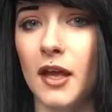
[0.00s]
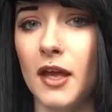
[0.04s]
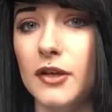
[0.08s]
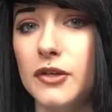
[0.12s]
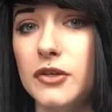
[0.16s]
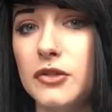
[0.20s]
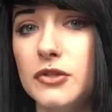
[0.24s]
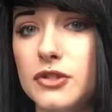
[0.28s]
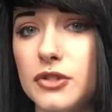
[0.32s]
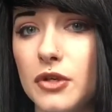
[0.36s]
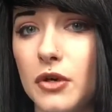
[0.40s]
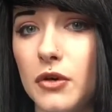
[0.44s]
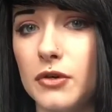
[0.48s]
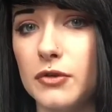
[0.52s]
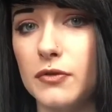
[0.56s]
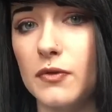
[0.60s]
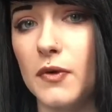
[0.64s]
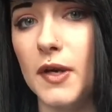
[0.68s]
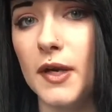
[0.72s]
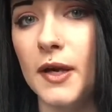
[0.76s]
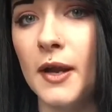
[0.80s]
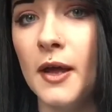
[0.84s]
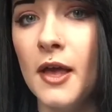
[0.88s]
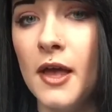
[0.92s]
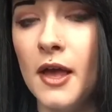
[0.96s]
huge order
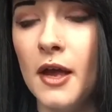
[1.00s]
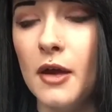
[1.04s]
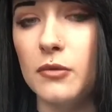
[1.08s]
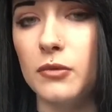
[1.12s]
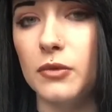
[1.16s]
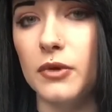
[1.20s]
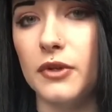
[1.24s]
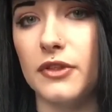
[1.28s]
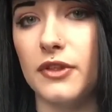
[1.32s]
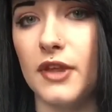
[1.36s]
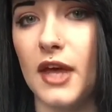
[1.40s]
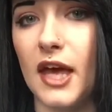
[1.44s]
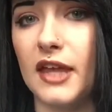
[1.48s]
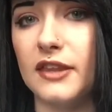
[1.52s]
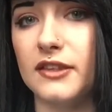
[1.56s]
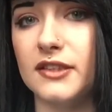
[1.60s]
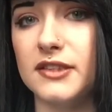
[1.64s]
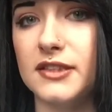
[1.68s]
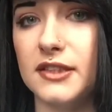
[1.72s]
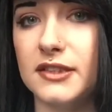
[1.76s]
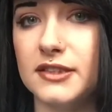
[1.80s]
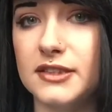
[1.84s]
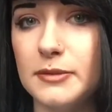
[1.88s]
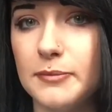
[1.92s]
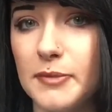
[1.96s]
in with the
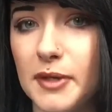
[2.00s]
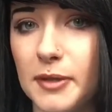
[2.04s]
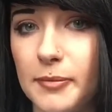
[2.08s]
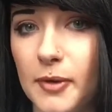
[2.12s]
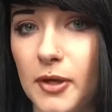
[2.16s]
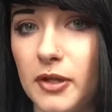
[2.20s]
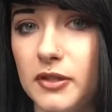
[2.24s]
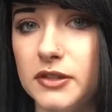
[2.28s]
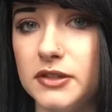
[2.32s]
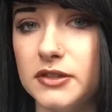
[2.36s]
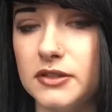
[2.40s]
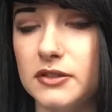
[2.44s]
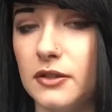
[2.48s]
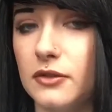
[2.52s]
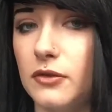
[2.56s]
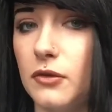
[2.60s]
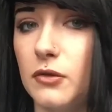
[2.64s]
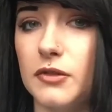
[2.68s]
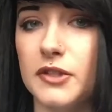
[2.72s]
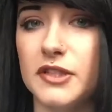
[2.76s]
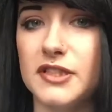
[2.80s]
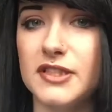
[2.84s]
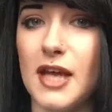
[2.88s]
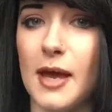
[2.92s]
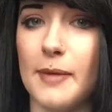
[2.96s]
60ml bottles. So they're
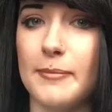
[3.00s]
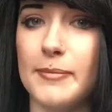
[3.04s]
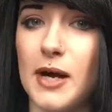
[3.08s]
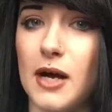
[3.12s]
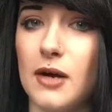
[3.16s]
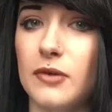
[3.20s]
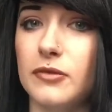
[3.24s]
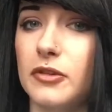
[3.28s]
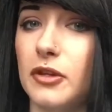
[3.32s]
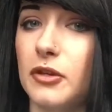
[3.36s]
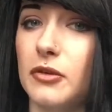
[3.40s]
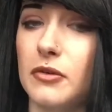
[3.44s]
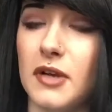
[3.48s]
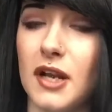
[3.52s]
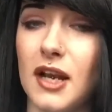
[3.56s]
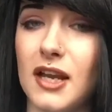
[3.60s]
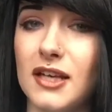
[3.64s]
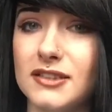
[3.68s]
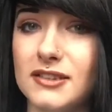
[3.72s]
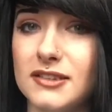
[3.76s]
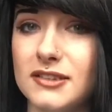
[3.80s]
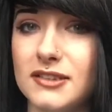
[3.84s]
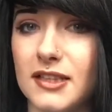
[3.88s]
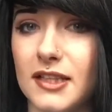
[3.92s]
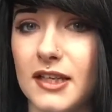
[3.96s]
only £10. They're gonna
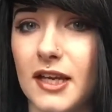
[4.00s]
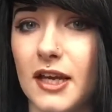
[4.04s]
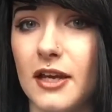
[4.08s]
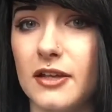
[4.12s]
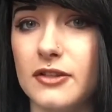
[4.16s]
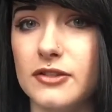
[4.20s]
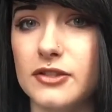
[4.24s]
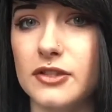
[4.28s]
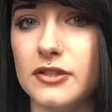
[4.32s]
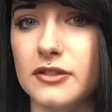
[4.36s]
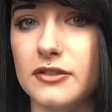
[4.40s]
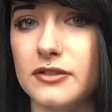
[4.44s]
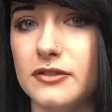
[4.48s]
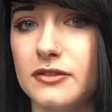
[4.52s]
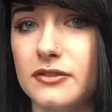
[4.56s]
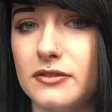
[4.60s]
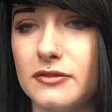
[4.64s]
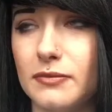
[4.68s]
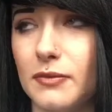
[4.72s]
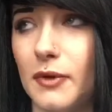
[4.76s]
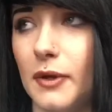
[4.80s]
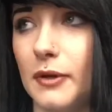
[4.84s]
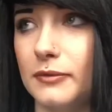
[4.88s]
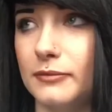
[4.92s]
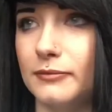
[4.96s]
last us ages.
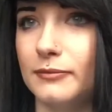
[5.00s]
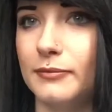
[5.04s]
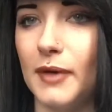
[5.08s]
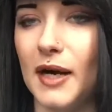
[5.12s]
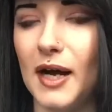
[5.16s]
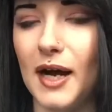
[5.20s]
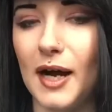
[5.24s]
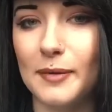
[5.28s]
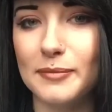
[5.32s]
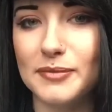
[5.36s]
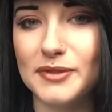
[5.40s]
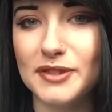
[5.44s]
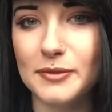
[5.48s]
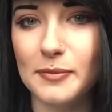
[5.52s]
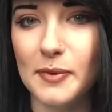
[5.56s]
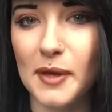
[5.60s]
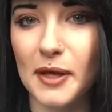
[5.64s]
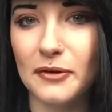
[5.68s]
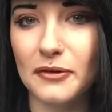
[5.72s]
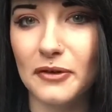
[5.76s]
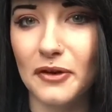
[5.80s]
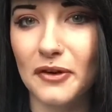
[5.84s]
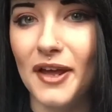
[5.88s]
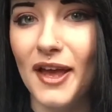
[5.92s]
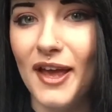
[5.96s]
Well, perhaps
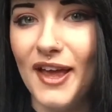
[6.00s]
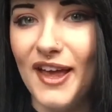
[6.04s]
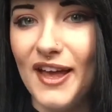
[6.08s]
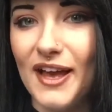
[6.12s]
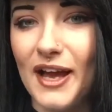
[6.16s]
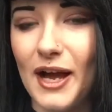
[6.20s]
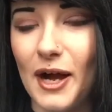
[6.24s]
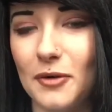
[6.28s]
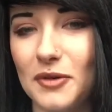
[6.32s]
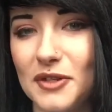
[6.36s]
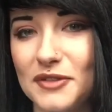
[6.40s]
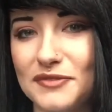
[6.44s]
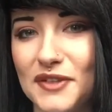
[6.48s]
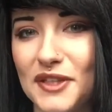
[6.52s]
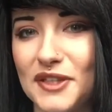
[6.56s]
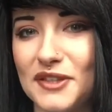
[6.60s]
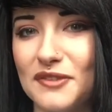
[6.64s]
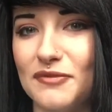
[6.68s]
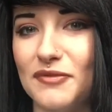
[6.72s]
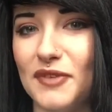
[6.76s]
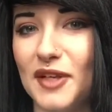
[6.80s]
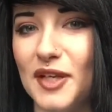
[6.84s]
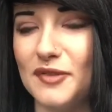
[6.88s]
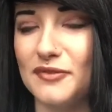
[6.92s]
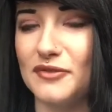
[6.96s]
depending on how I find
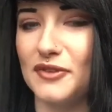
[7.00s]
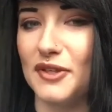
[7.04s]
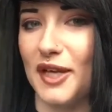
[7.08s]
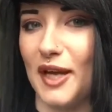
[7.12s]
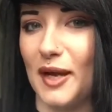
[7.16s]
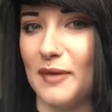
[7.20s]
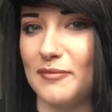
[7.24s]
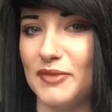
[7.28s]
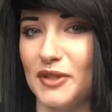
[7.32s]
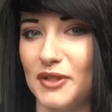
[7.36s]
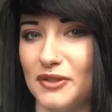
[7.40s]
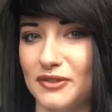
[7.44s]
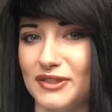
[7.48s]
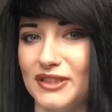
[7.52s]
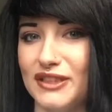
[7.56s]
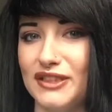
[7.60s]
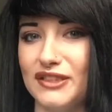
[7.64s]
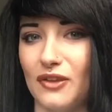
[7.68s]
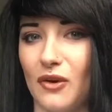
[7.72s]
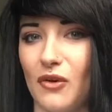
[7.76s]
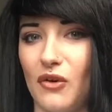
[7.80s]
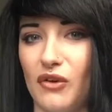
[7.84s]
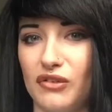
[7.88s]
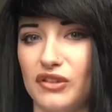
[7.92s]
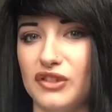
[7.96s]
the flavour again, because
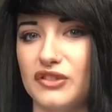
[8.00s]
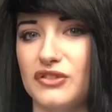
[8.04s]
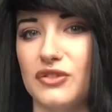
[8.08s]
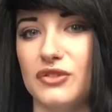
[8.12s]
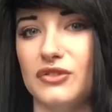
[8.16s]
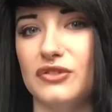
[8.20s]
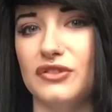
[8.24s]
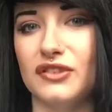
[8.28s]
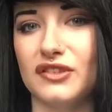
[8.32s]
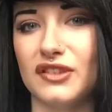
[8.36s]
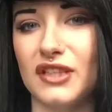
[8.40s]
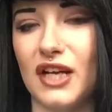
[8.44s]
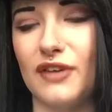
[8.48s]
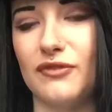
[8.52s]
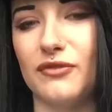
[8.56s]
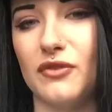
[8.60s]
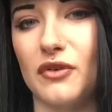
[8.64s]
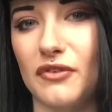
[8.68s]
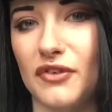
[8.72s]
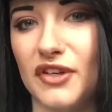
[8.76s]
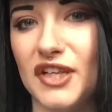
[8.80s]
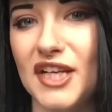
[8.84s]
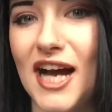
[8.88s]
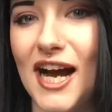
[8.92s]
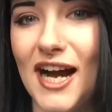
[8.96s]
these are all the juices that I've
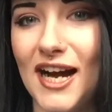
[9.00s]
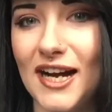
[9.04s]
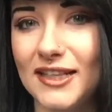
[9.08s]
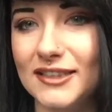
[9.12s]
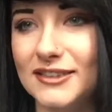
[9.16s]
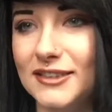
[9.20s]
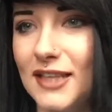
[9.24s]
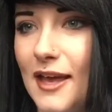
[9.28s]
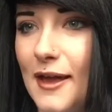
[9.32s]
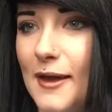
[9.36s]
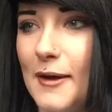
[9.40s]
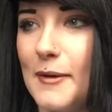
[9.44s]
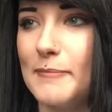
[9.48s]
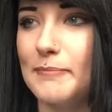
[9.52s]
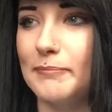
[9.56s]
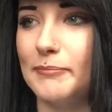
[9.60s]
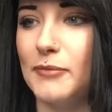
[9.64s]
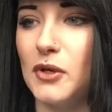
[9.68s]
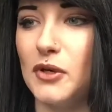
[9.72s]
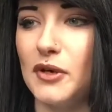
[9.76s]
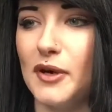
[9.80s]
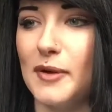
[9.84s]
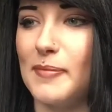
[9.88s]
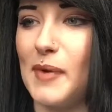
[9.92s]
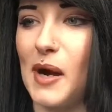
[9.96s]
already had,
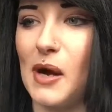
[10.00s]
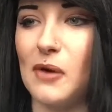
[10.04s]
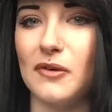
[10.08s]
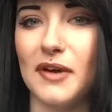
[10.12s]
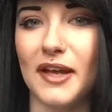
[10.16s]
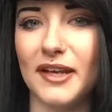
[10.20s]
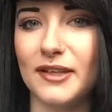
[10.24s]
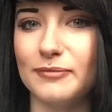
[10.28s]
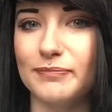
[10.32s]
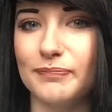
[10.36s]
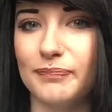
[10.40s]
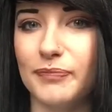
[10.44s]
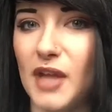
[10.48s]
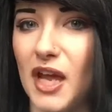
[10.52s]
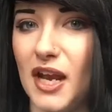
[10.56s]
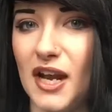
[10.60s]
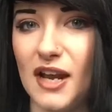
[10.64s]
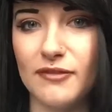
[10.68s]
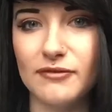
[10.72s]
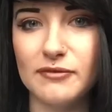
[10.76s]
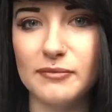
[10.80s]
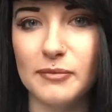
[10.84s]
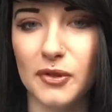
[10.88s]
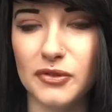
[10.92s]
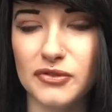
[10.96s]
but about like
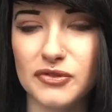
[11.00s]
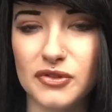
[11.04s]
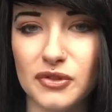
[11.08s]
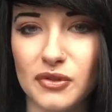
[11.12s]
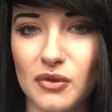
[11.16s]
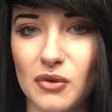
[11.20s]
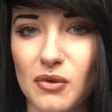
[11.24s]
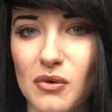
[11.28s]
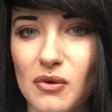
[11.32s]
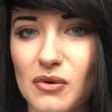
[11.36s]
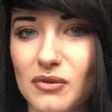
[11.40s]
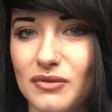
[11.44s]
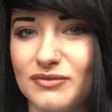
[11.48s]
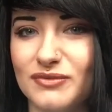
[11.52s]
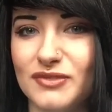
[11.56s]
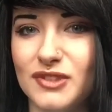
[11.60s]
11 months ago,